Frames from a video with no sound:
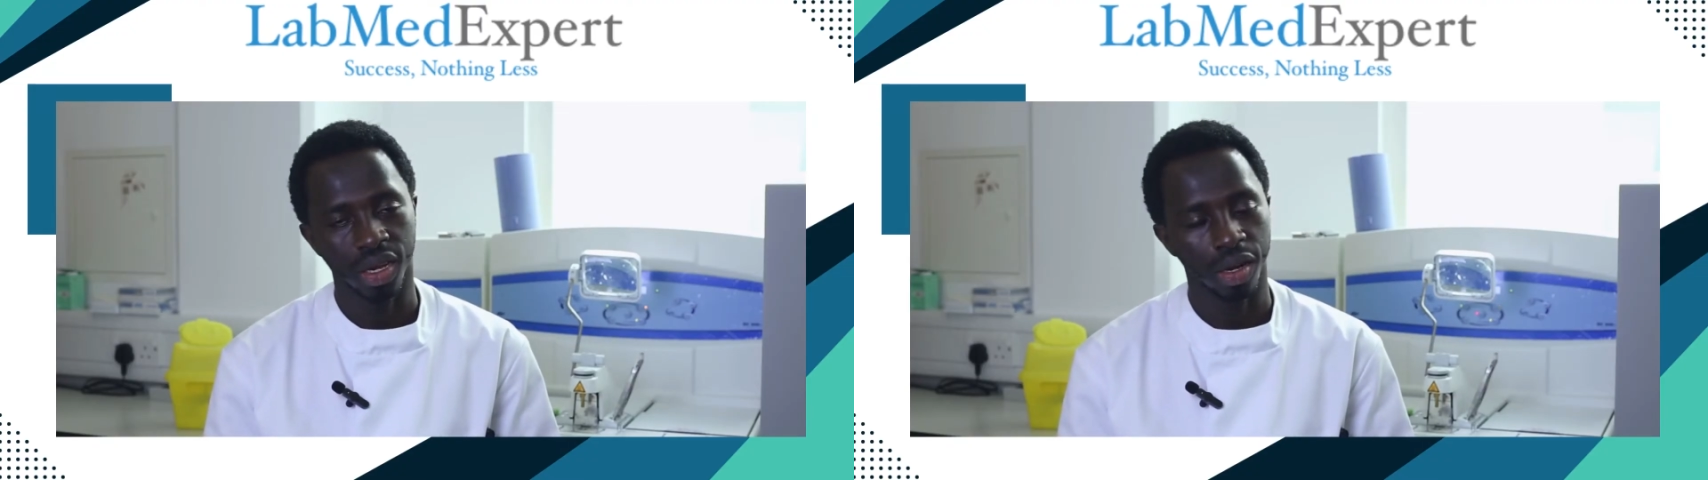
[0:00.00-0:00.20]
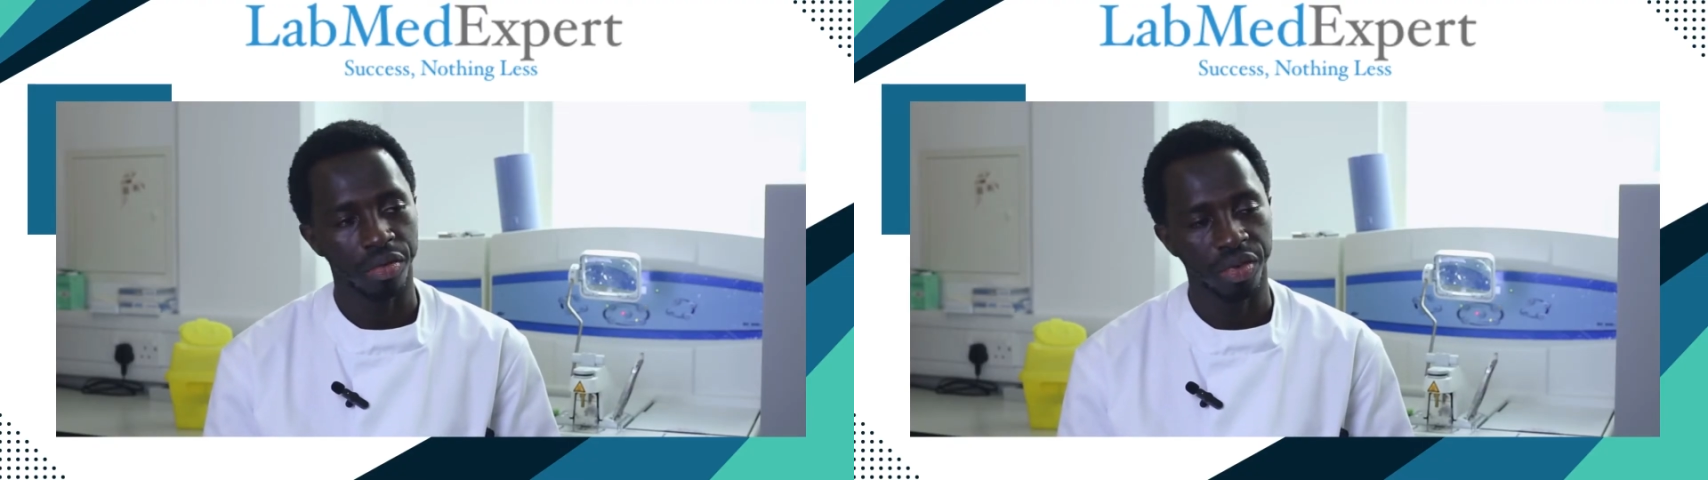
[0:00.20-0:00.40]

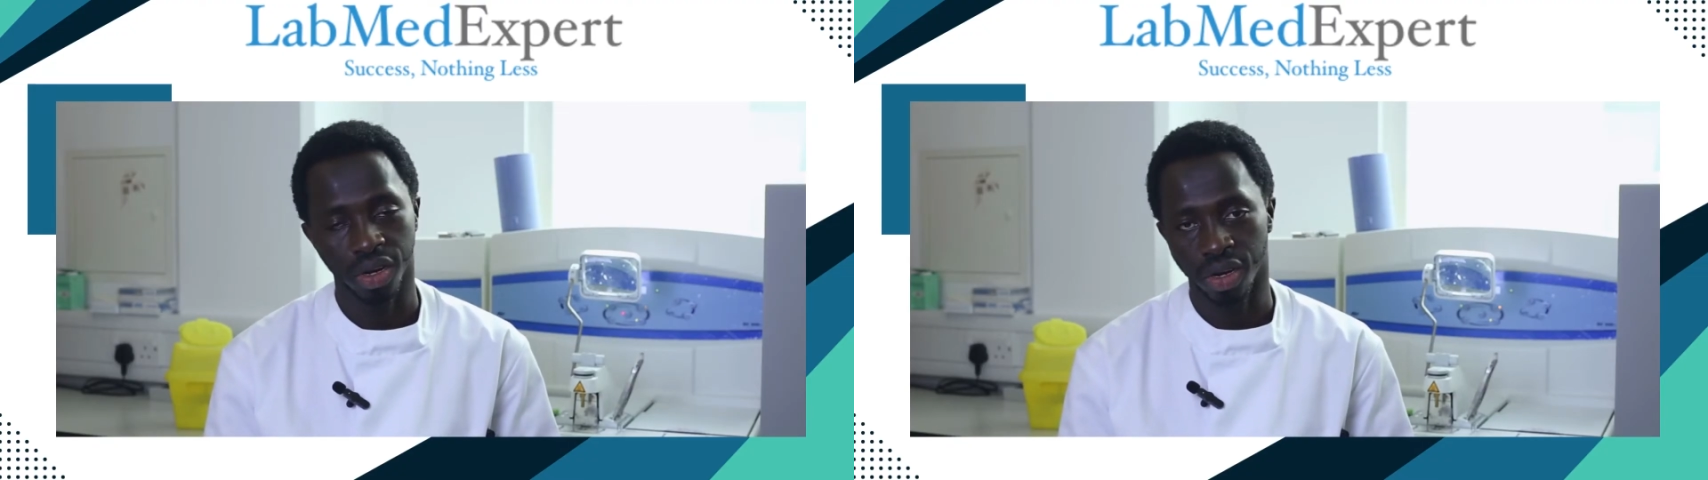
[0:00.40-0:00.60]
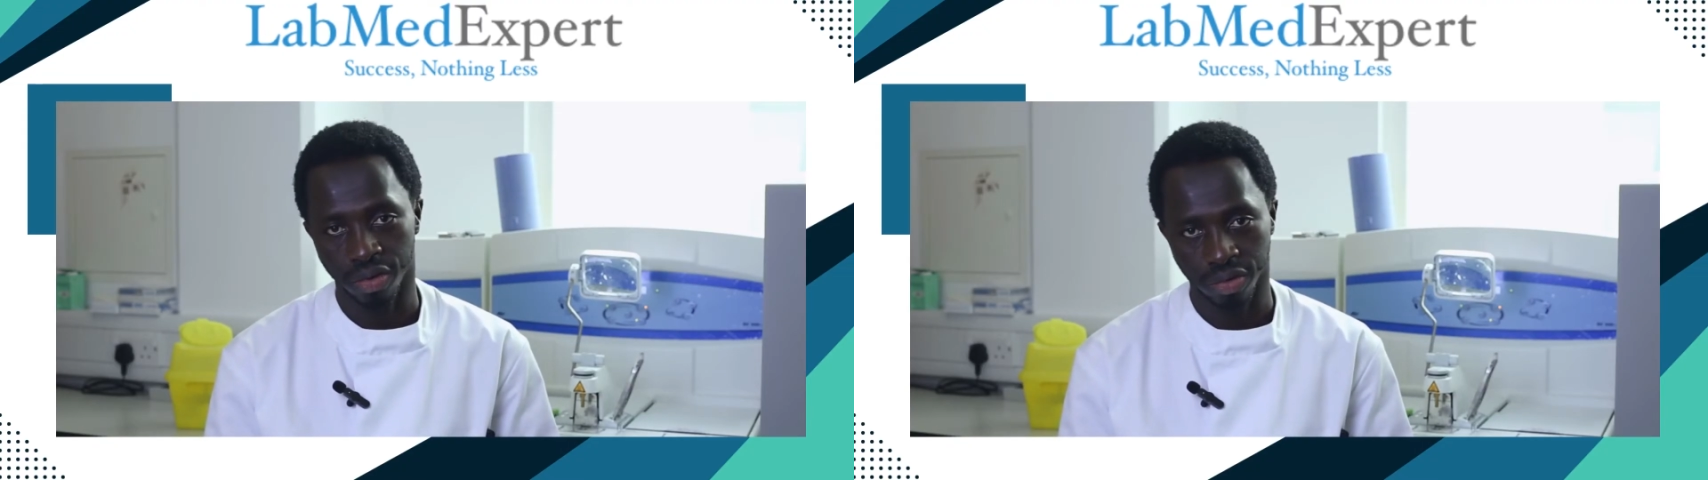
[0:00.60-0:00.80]
and I'm
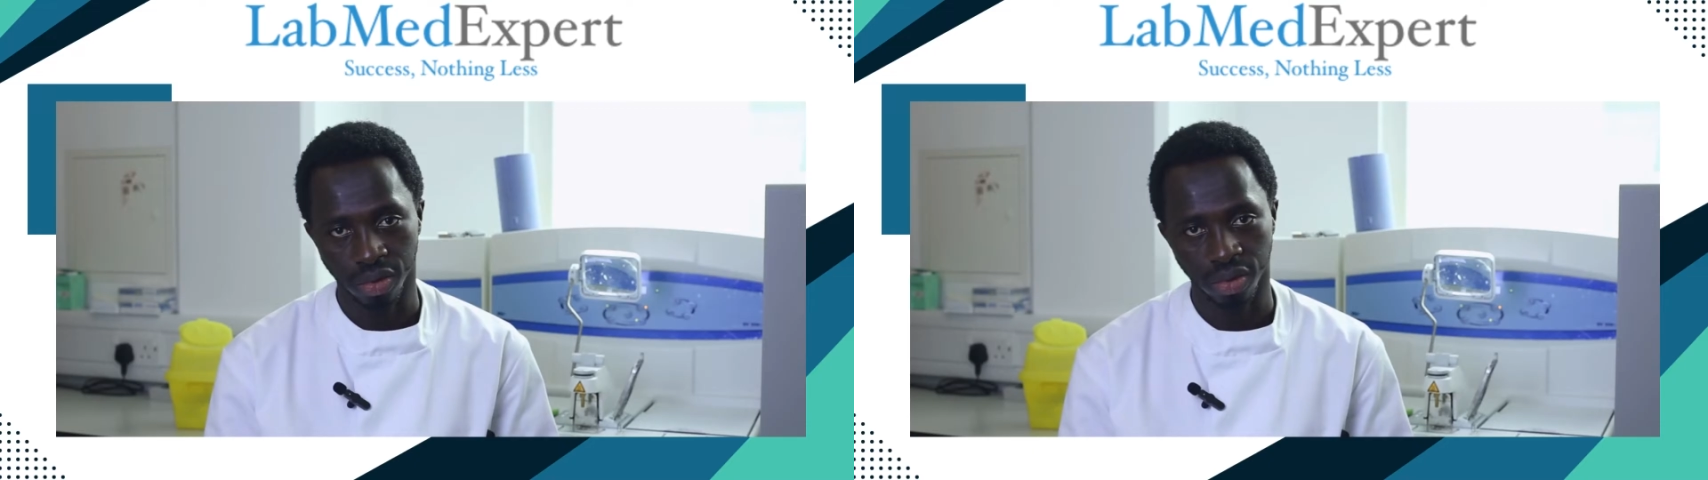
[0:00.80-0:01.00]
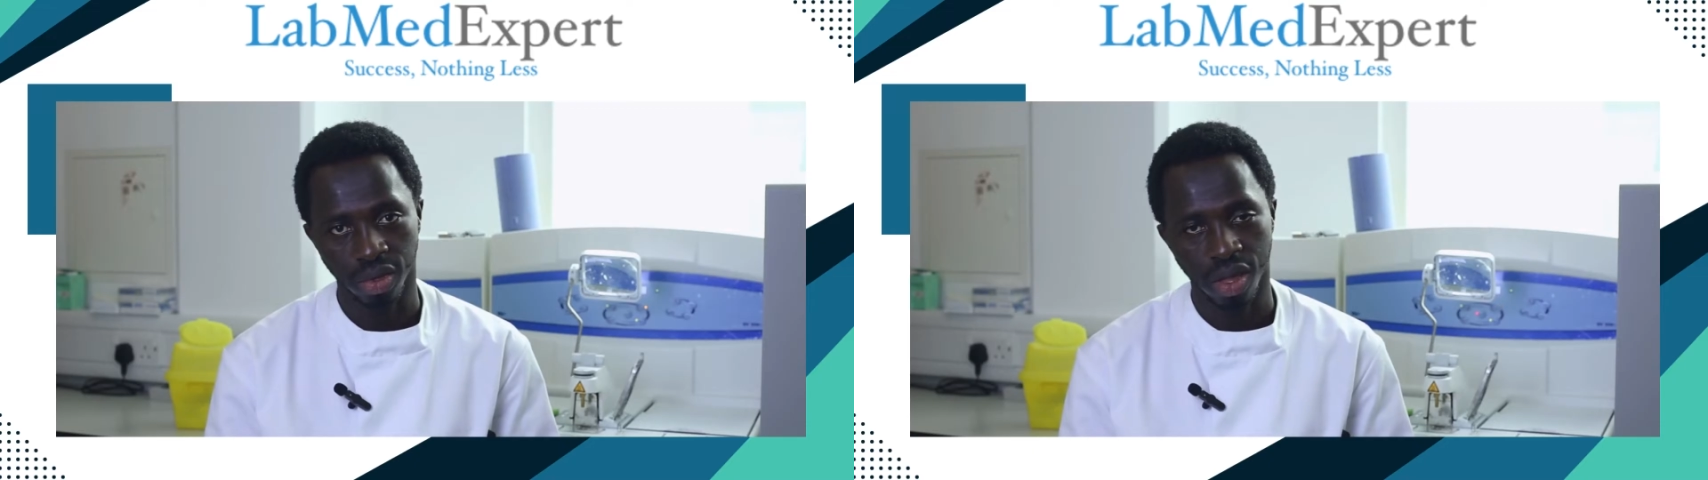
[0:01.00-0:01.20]
very
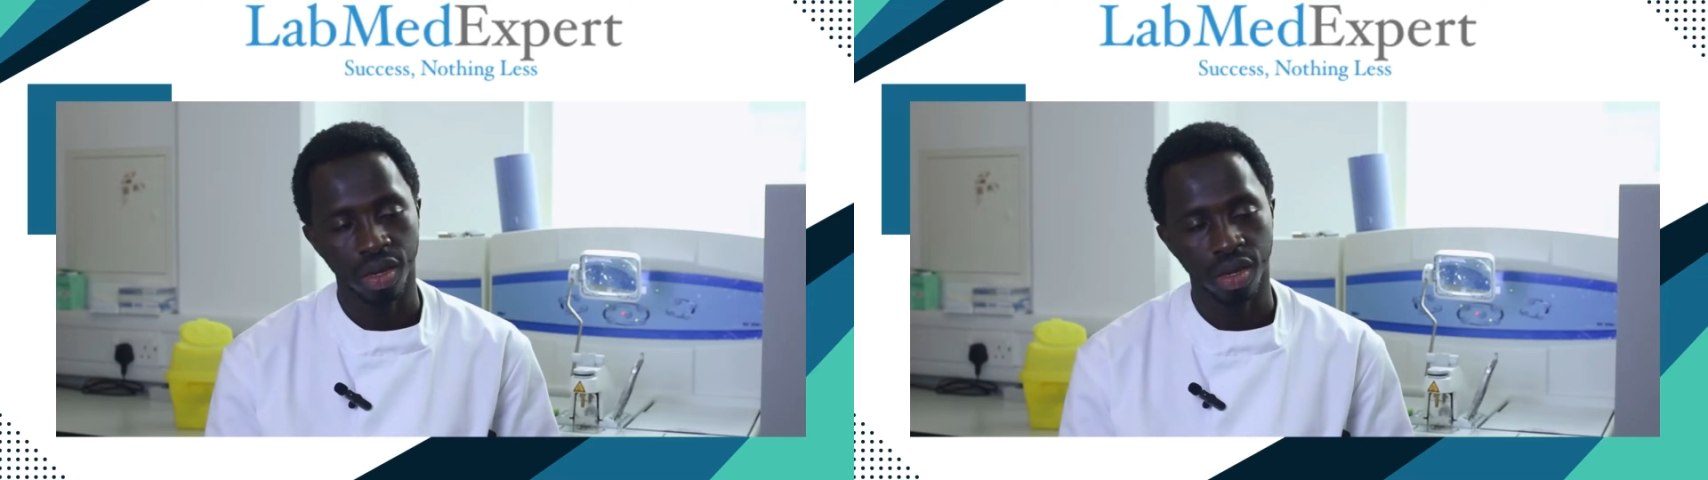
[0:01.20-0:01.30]
grateful.